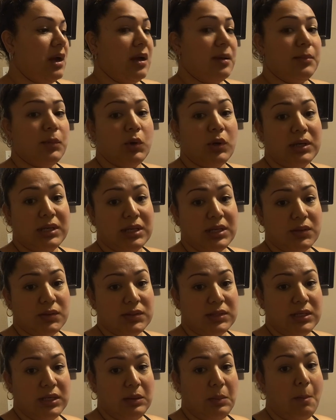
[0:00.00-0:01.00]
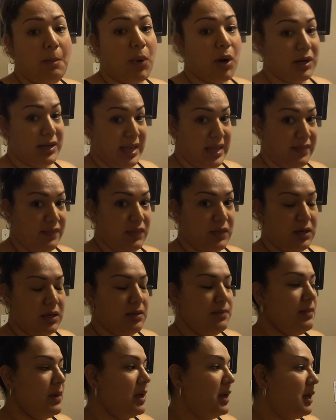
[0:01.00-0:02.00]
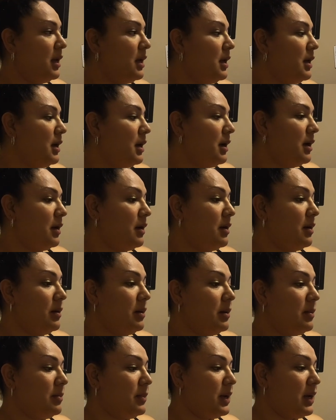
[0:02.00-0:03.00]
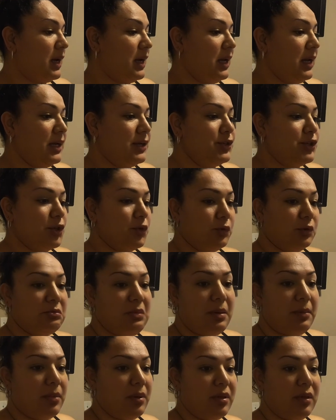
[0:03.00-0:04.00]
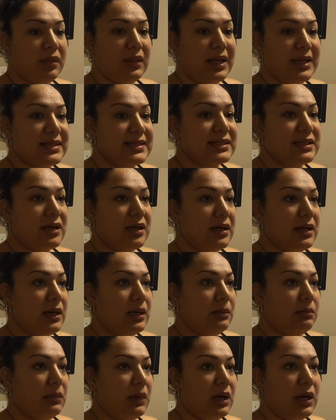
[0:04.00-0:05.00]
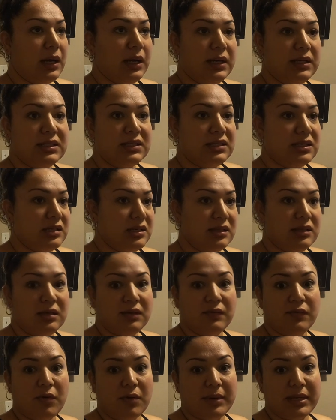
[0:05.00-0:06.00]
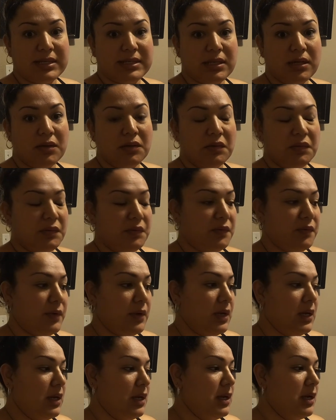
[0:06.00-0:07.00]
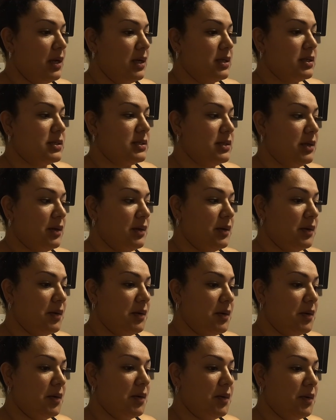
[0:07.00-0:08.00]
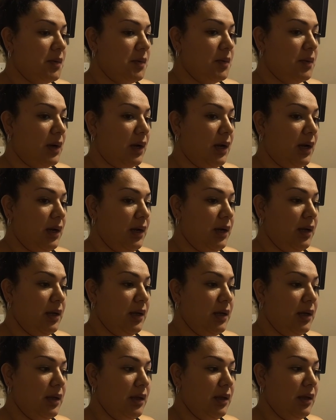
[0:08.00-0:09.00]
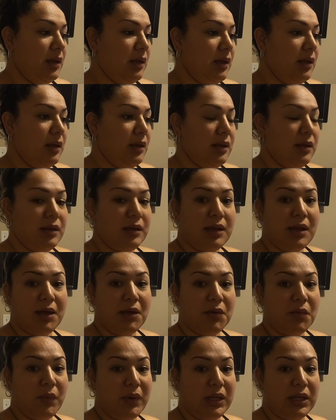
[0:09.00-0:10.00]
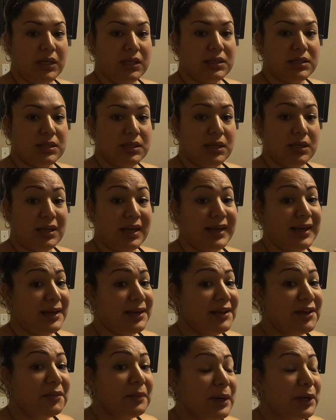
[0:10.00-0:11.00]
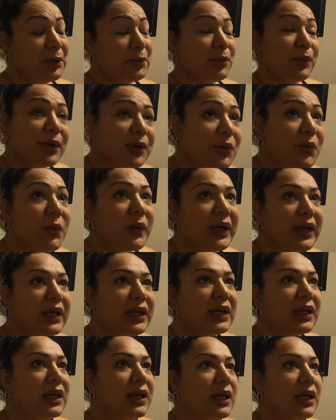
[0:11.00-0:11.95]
I'm going to go see Marc Anthony. Um, I don't remember the last time I did anything for myself, so I can't wait. I gotta get ready real quick.